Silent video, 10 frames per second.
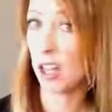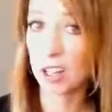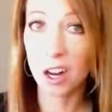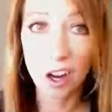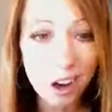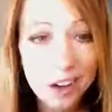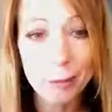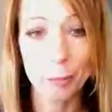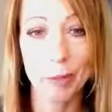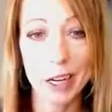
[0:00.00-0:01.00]
Allah
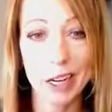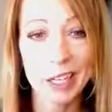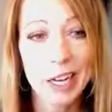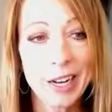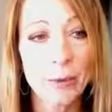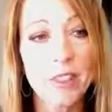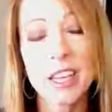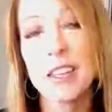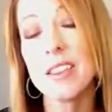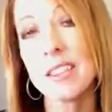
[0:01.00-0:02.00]
Akbar
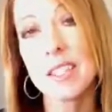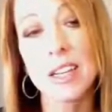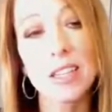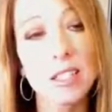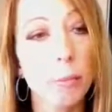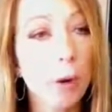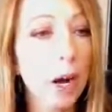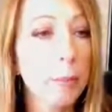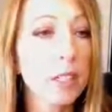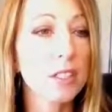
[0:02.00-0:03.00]
within the city's
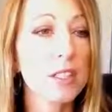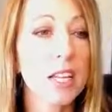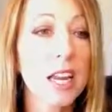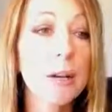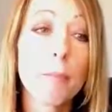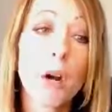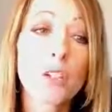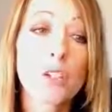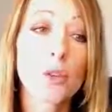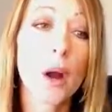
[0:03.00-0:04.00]
popular St.
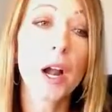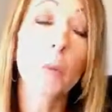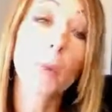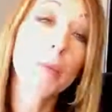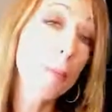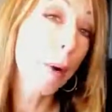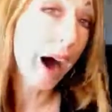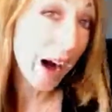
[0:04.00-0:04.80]
Mark's Square will be